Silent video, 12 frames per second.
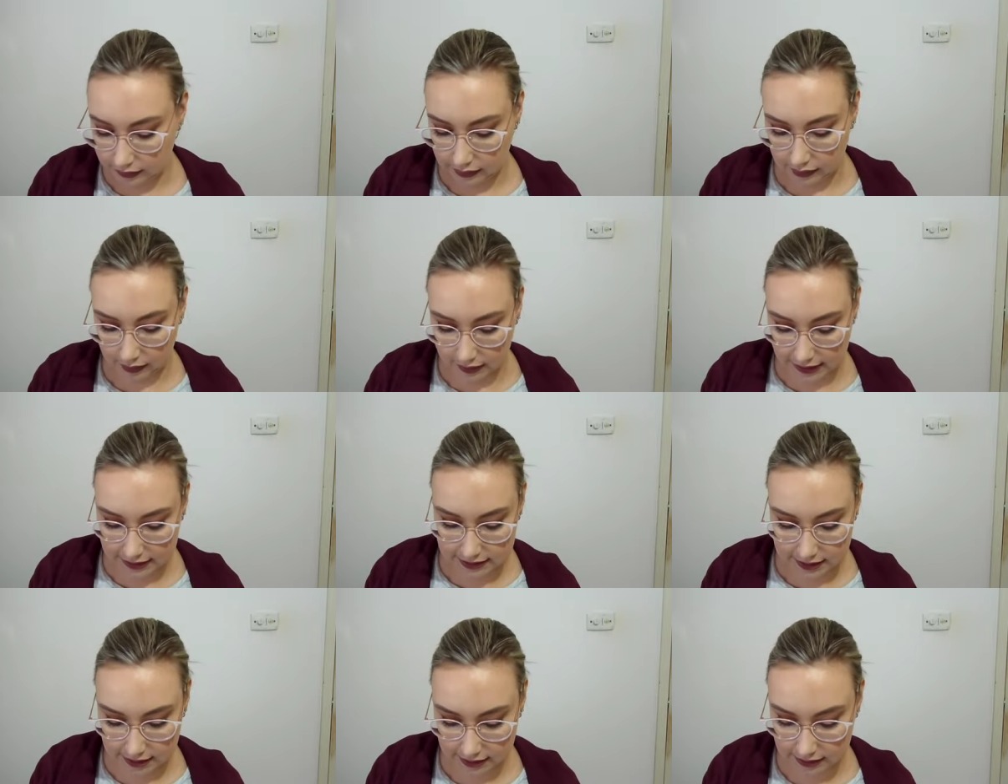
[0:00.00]
right,
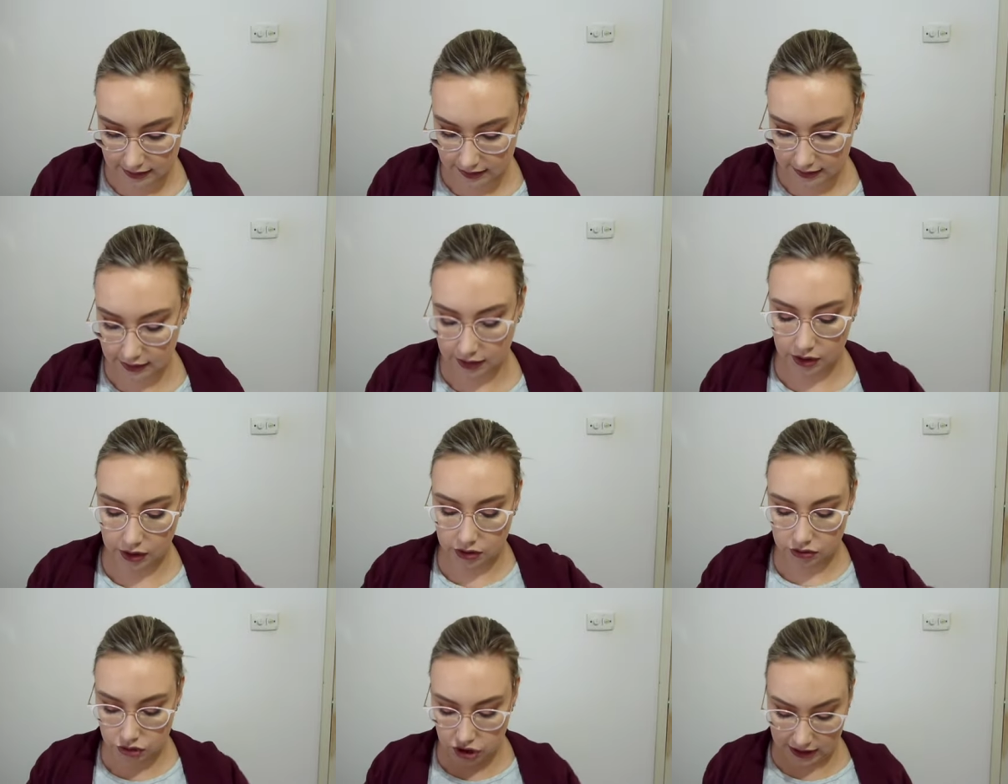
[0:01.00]

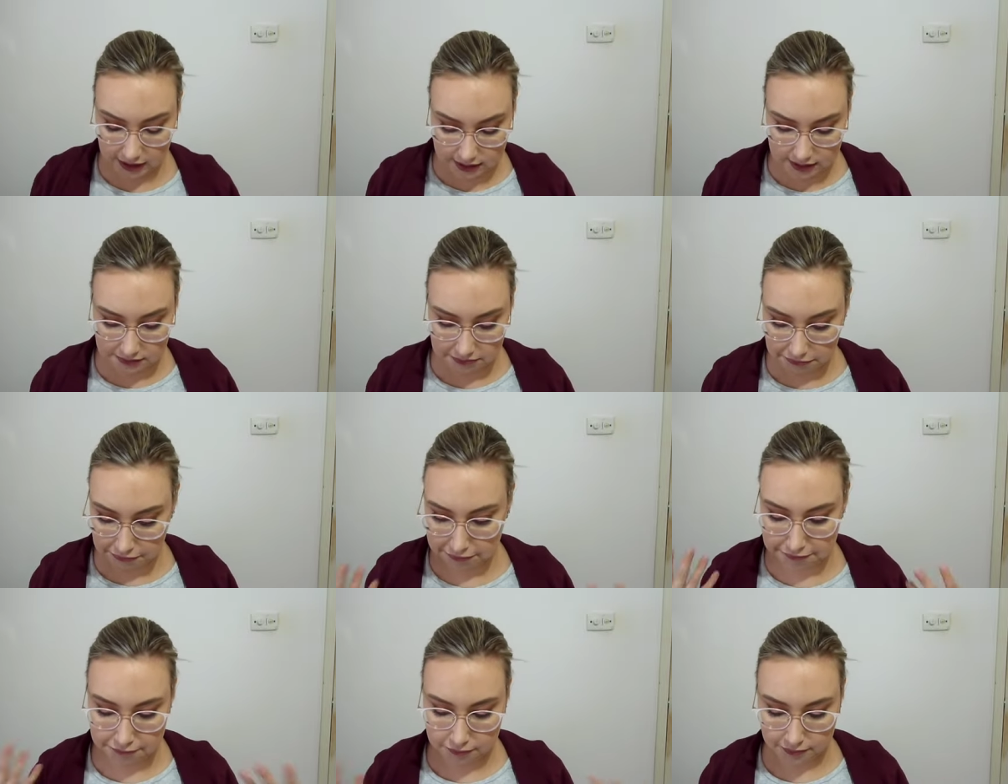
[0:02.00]
cheeks.
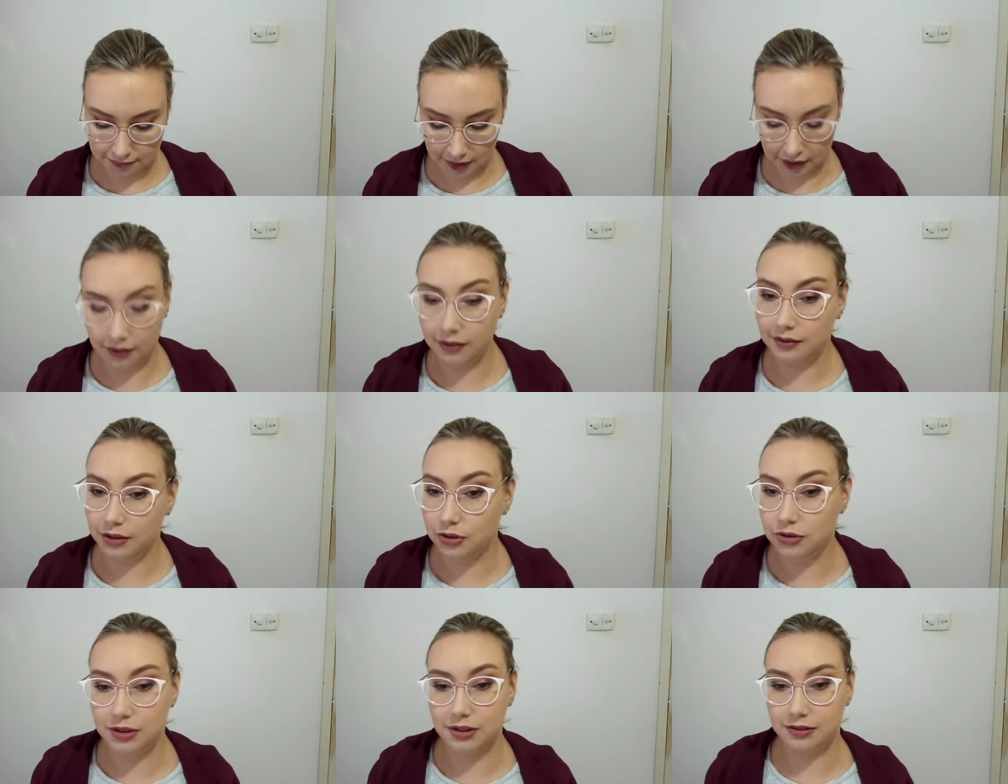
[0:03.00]
I don't
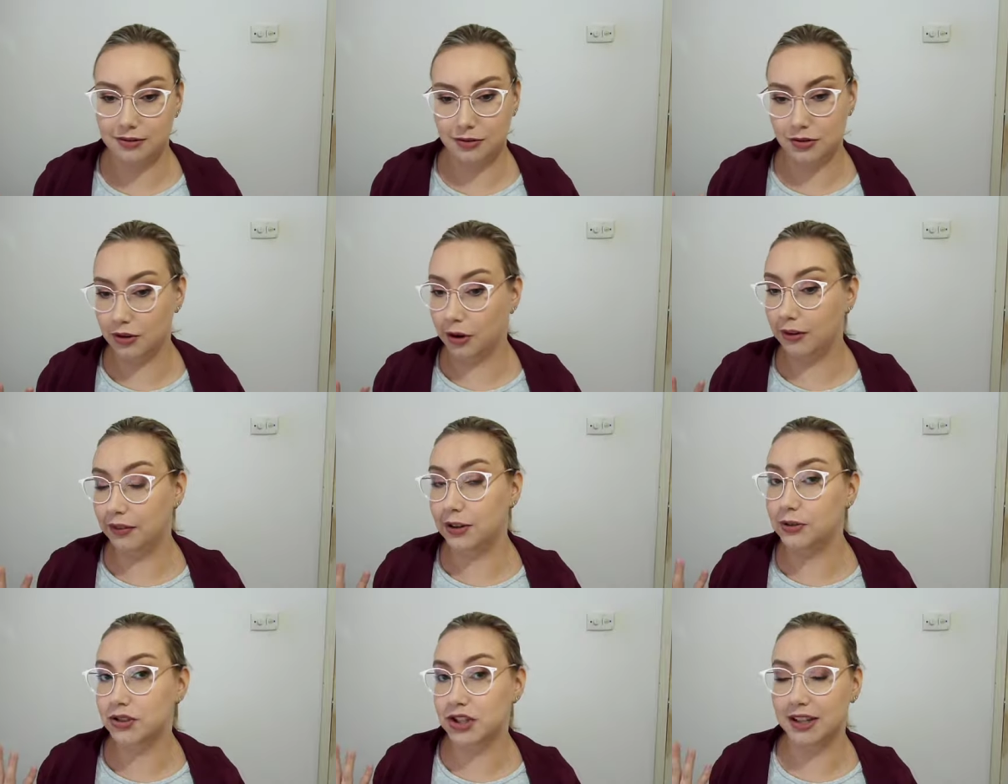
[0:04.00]
usually know if I
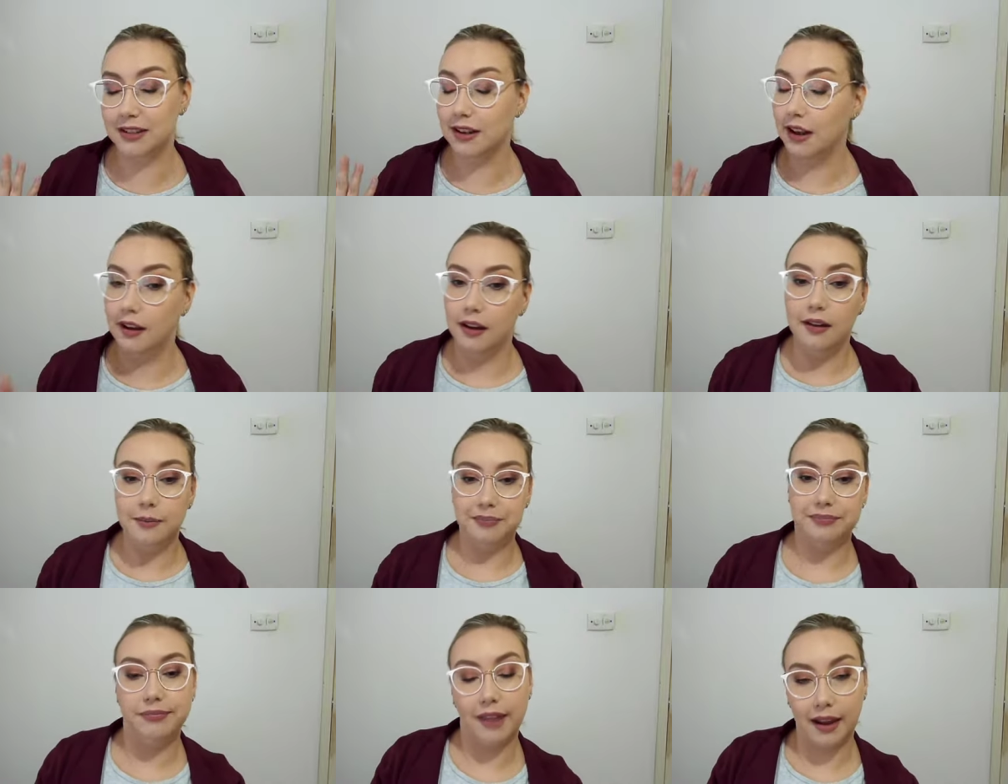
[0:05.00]
do cheeks.
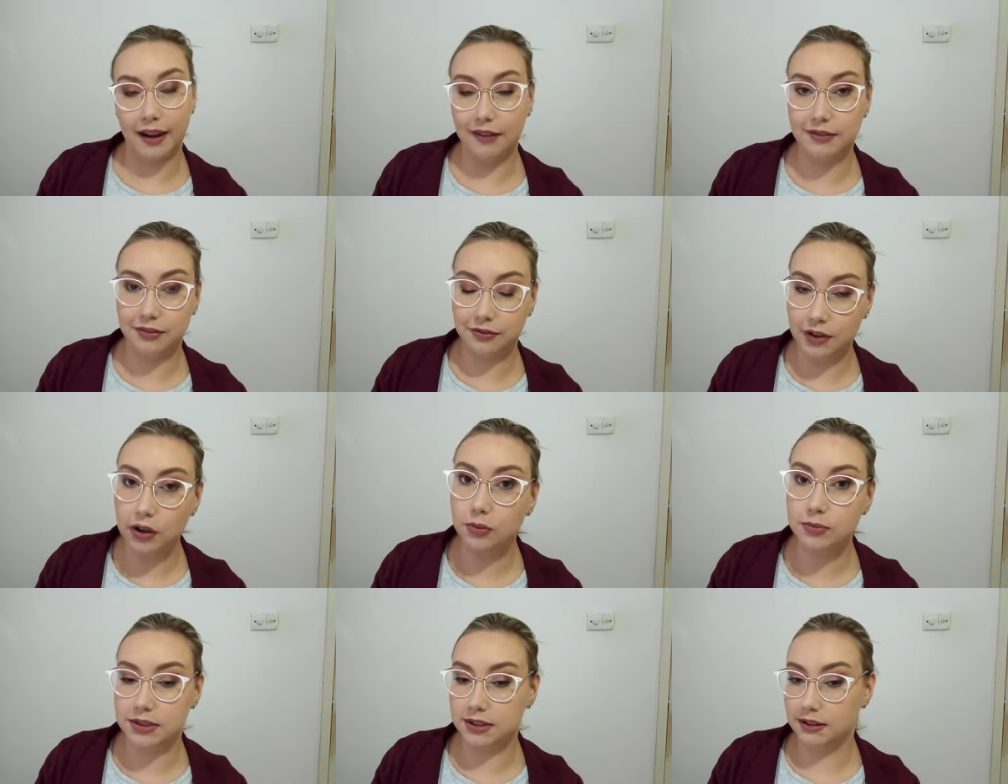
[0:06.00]
I haven't
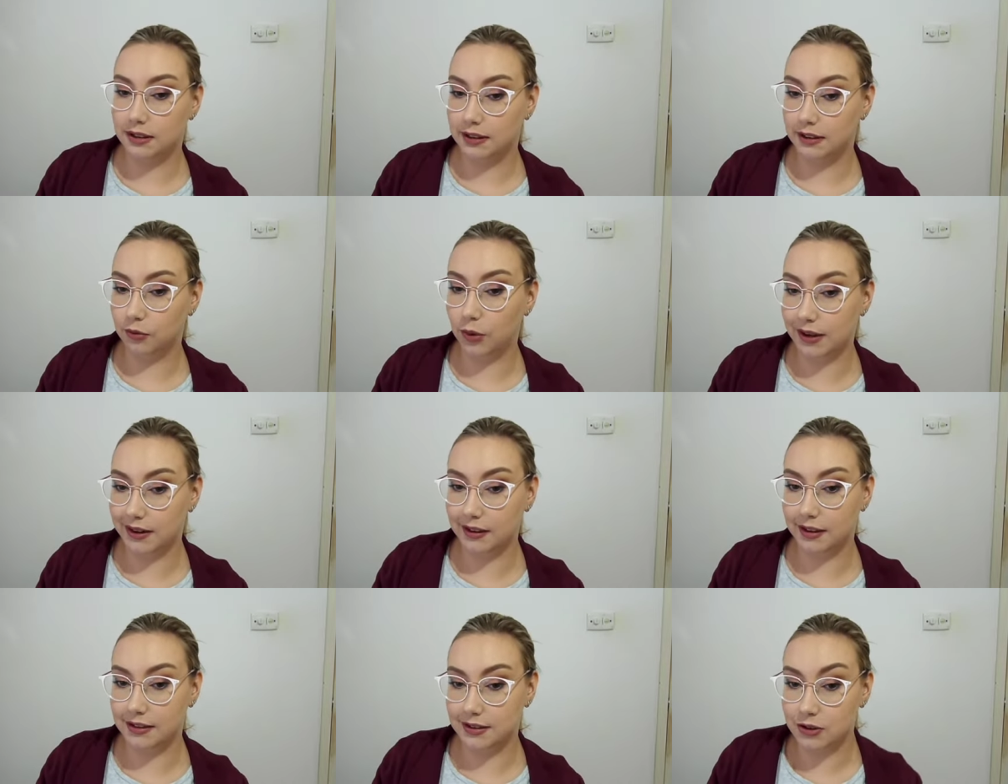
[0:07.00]
filmed one of
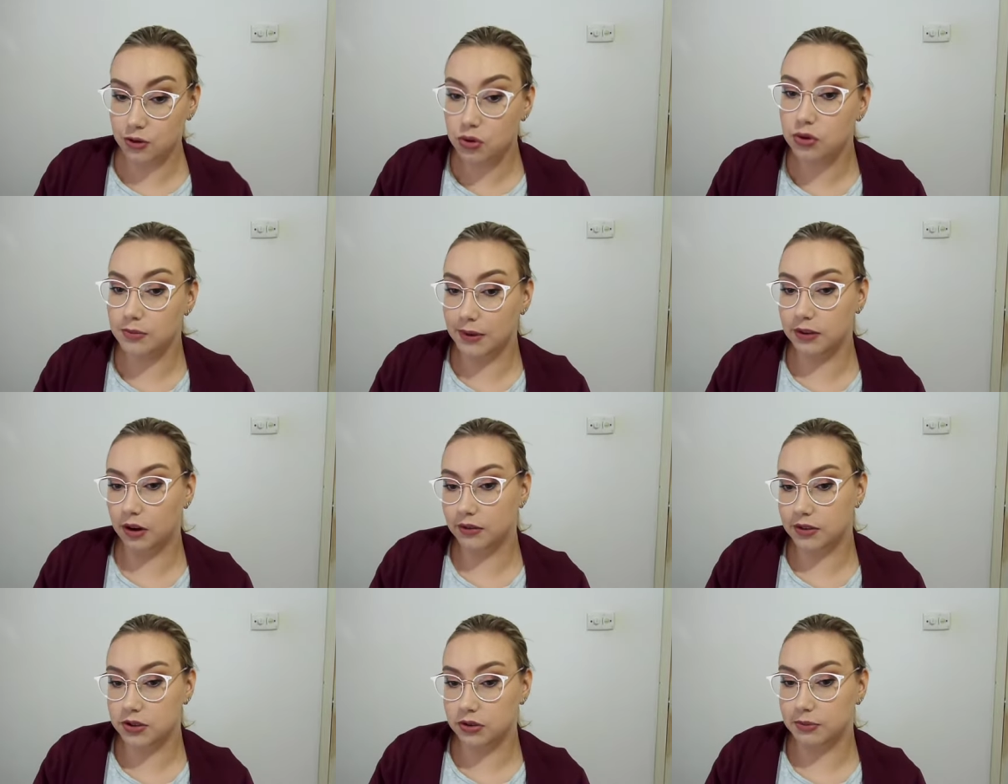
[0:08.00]
these in
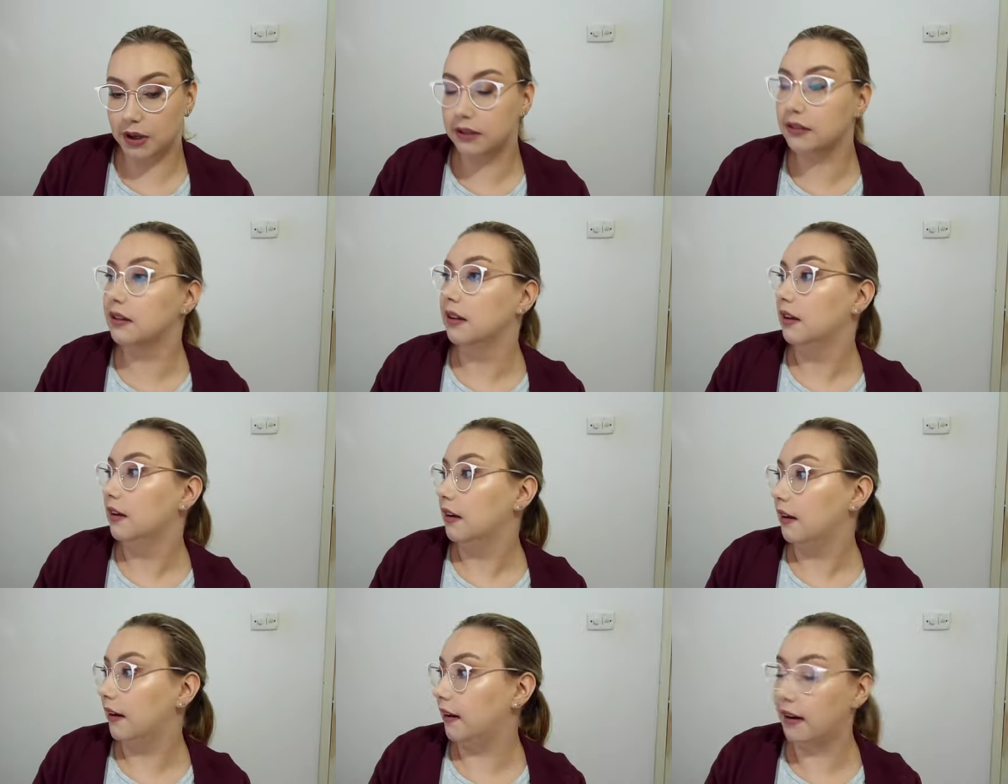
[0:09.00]
over two months,
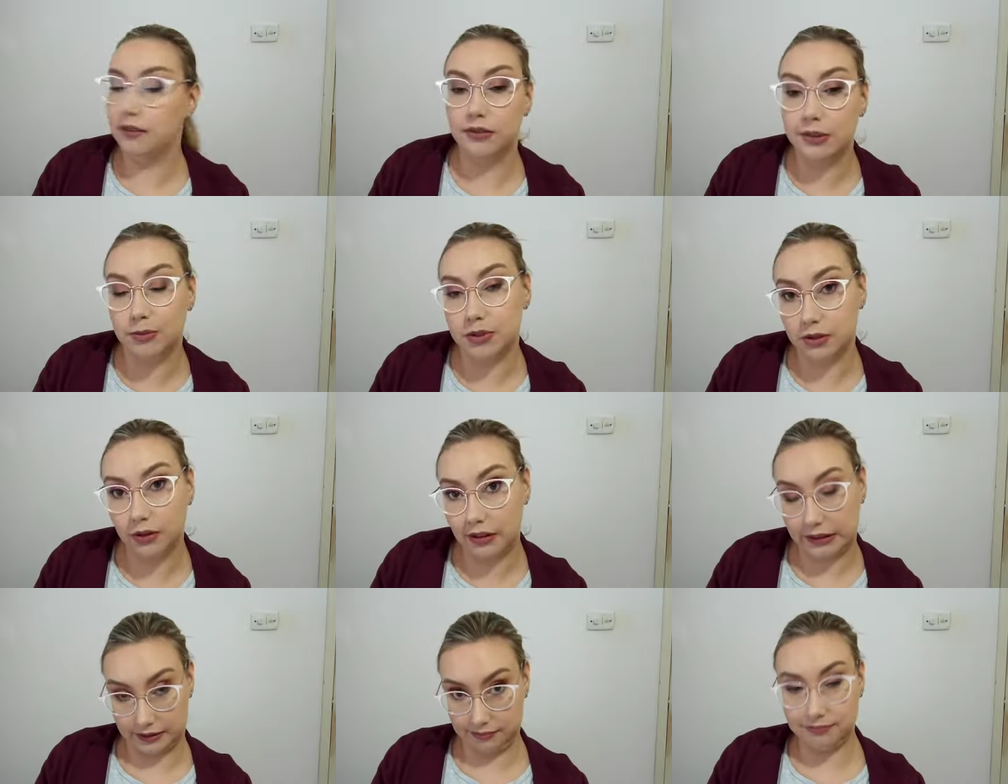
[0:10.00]
and I haven't filmed at
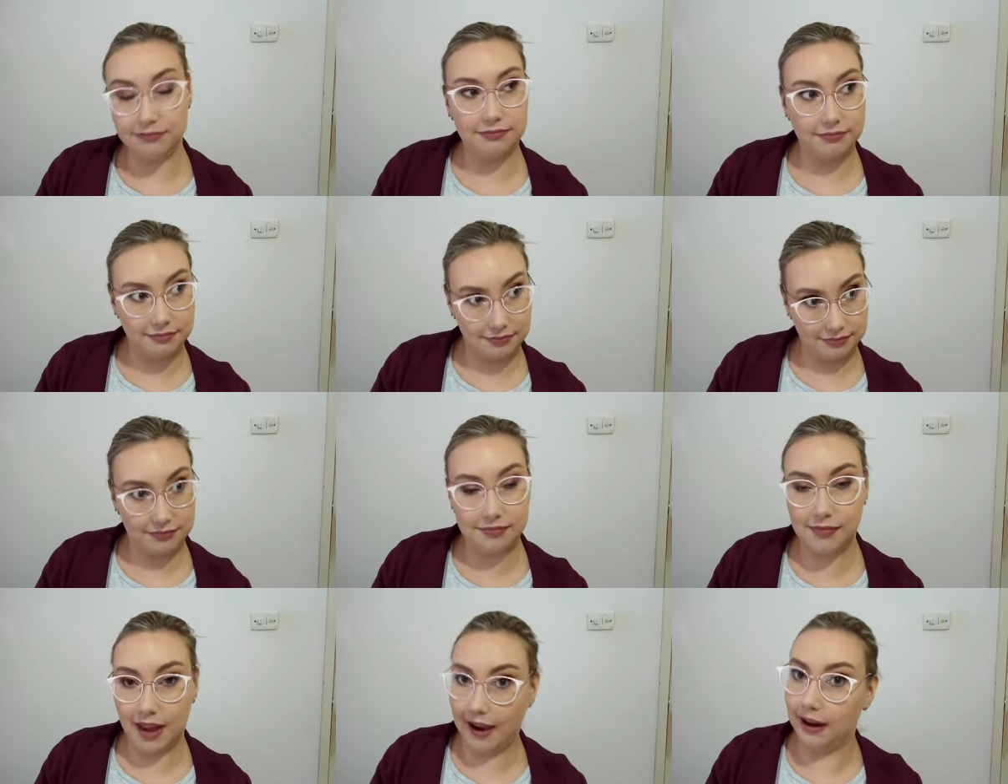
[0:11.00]
all in
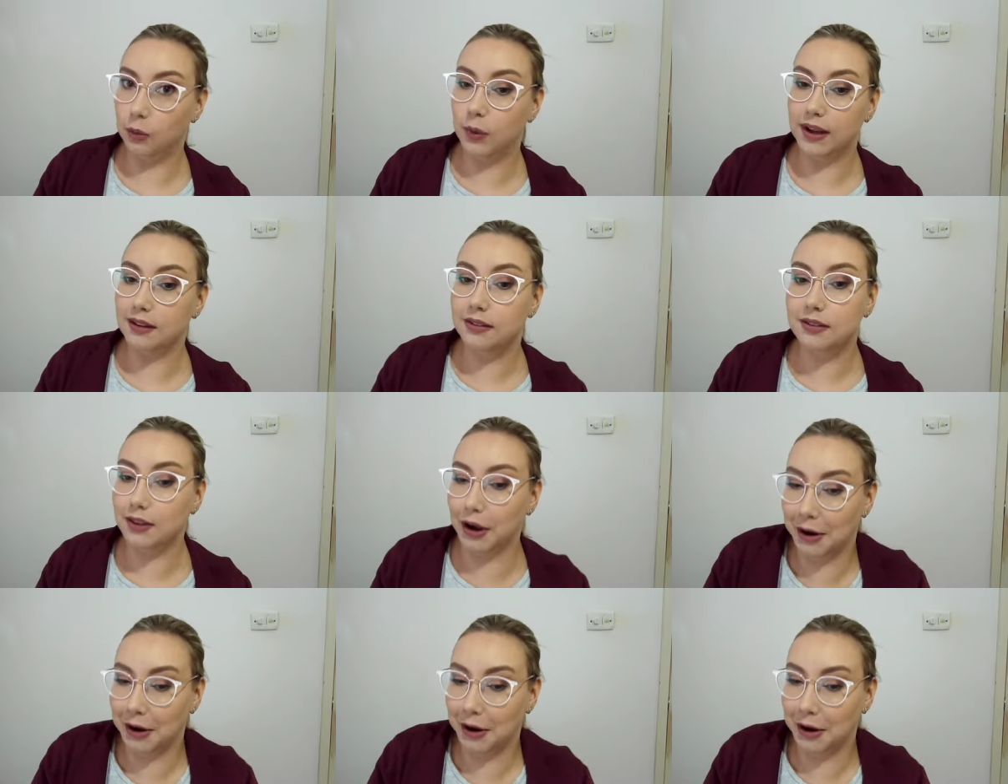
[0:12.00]
8 weeks.